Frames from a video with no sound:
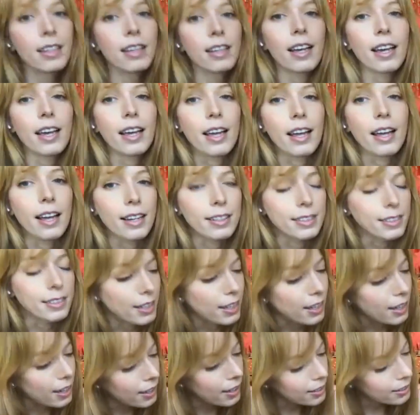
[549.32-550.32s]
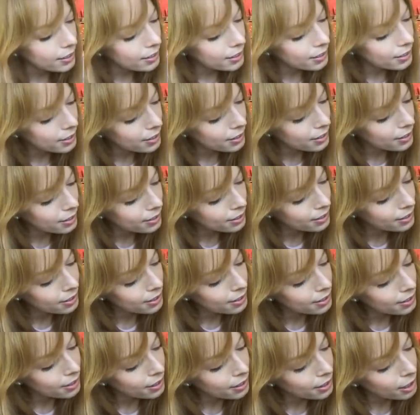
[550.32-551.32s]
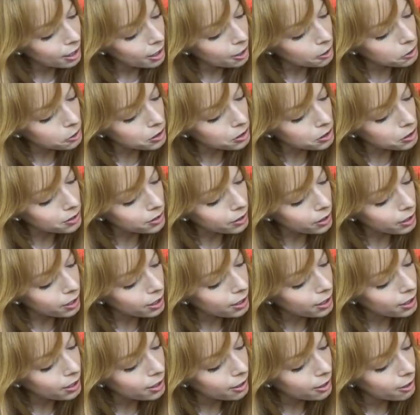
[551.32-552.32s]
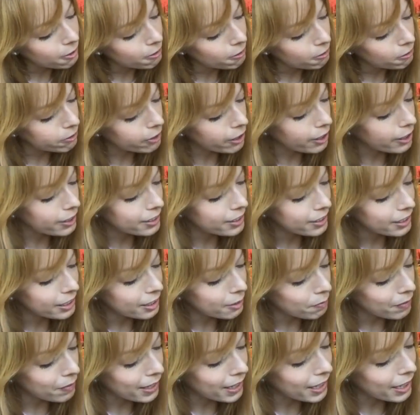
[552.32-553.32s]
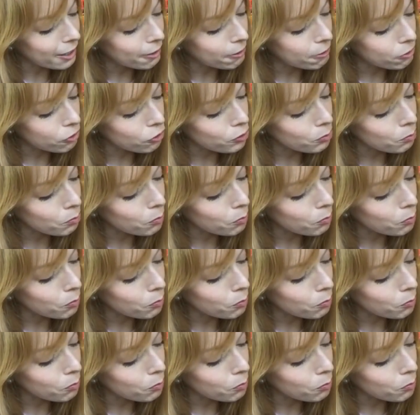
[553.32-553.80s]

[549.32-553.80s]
And it'll just look fun in my fruit